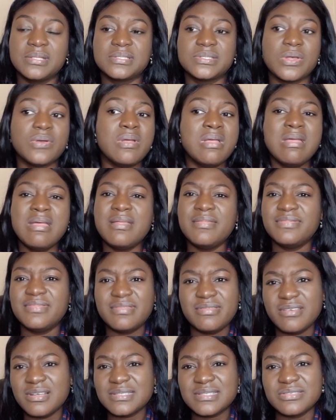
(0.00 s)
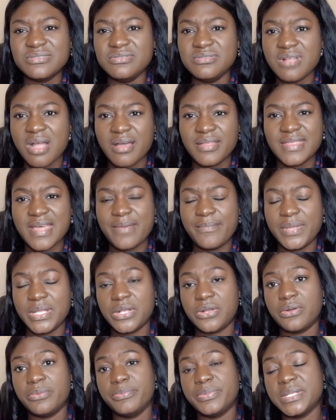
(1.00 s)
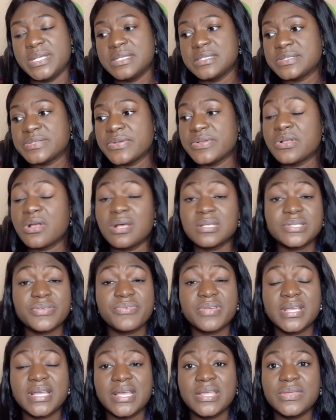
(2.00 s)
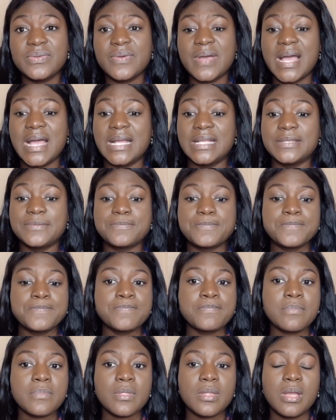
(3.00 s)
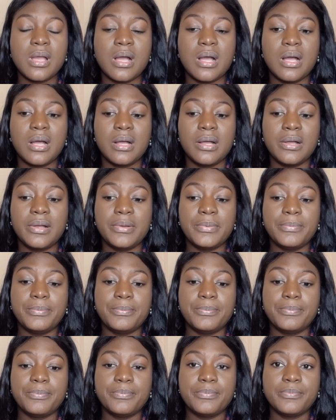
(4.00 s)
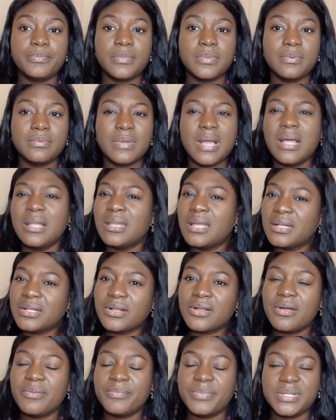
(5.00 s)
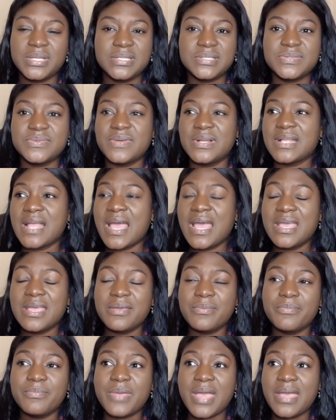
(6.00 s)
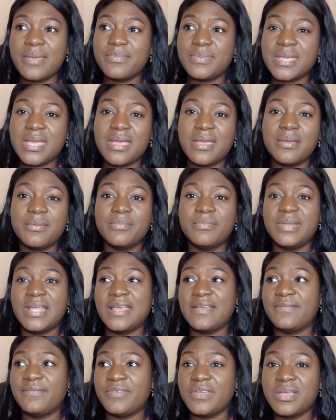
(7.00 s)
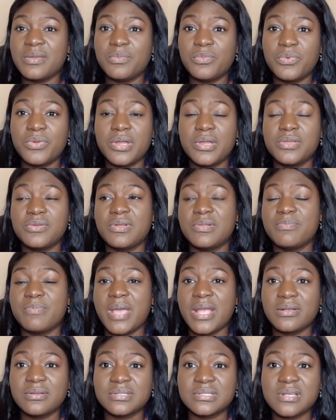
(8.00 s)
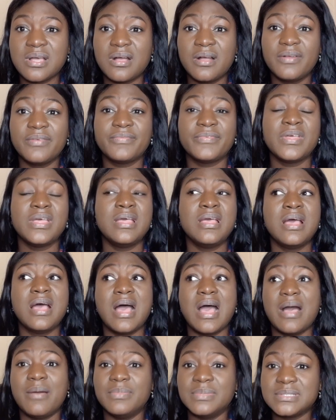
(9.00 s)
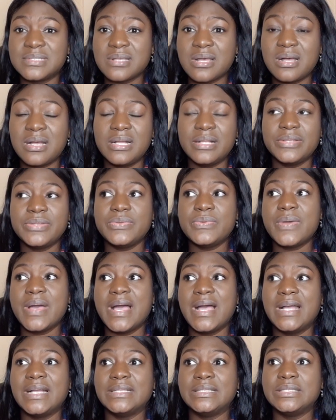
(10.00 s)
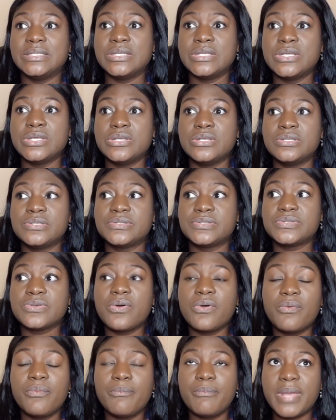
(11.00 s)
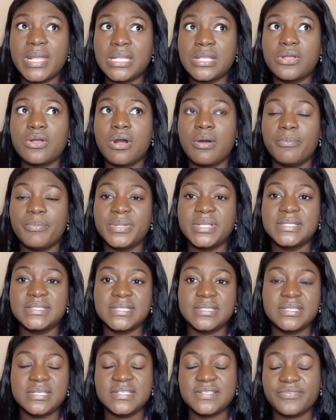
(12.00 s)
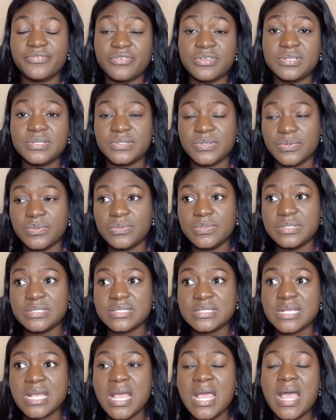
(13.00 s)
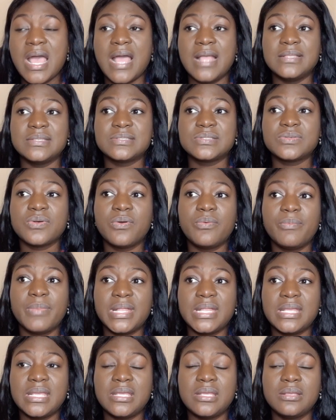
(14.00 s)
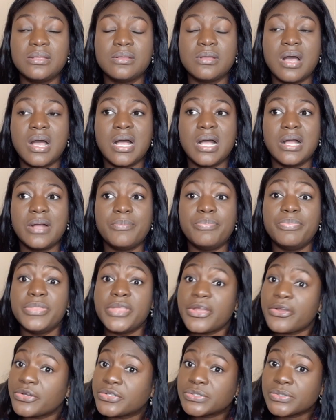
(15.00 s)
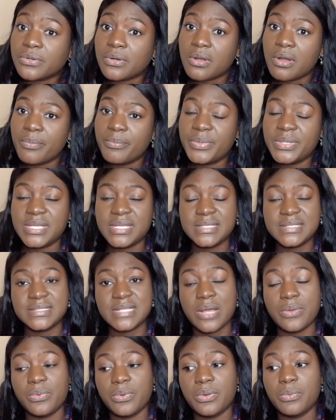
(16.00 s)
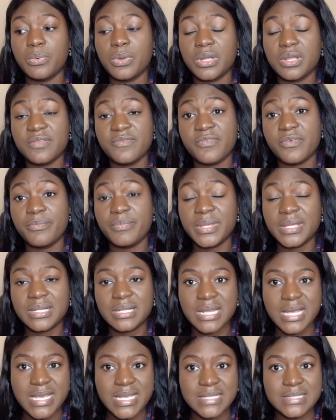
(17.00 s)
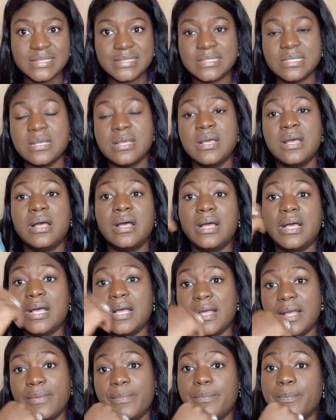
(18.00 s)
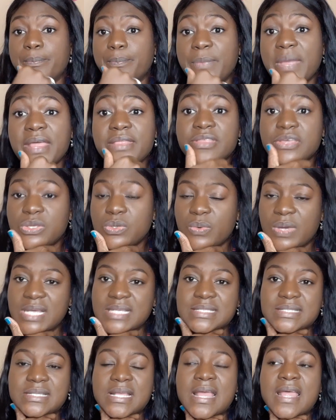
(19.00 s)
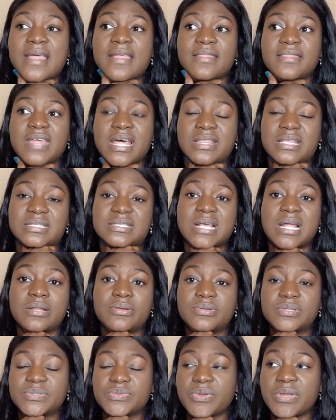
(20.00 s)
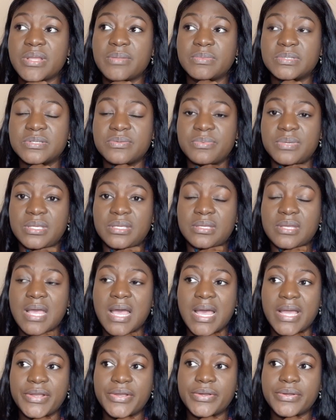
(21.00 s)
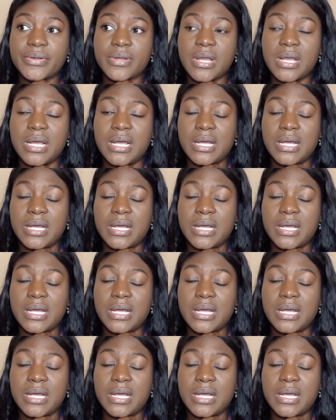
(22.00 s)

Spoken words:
So there's not that many companies. So in Costa Rica, you had a lot of companies. You had IBM, like VMware. You had Microsoft, Amazon. You had so many companies in these free zones, and so many nearshore companies that were working for big clients in the US, that the salaries were able to be higher.